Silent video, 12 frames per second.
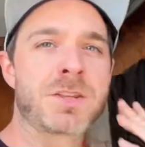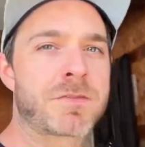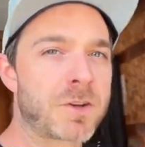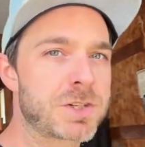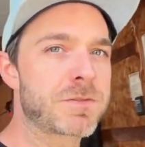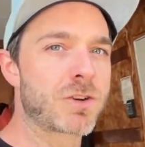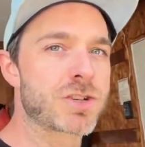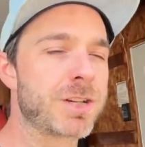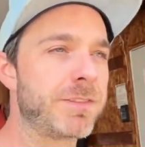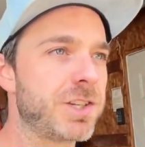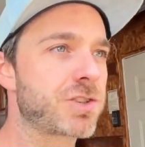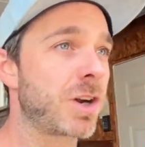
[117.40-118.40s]
the first version
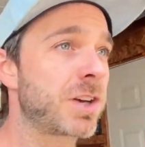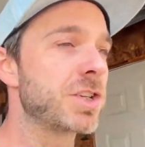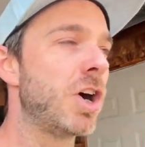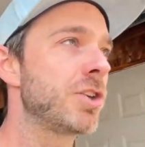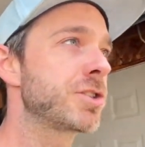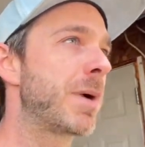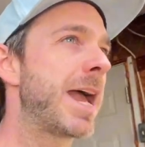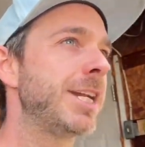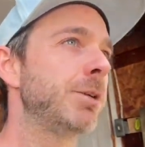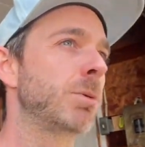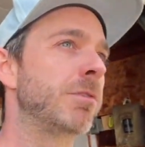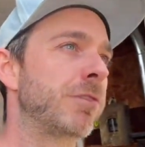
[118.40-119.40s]
of these trucks also had
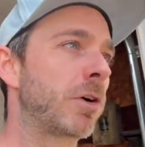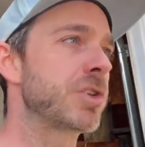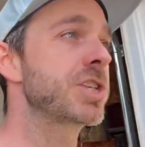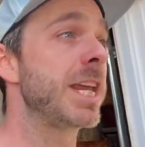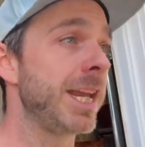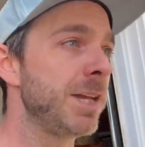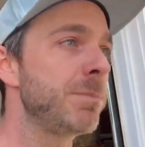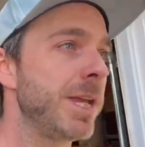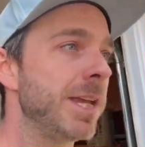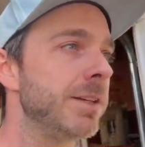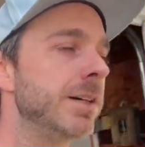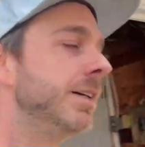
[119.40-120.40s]
a reverse
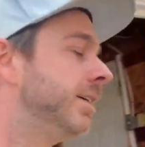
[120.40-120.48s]
kingpin.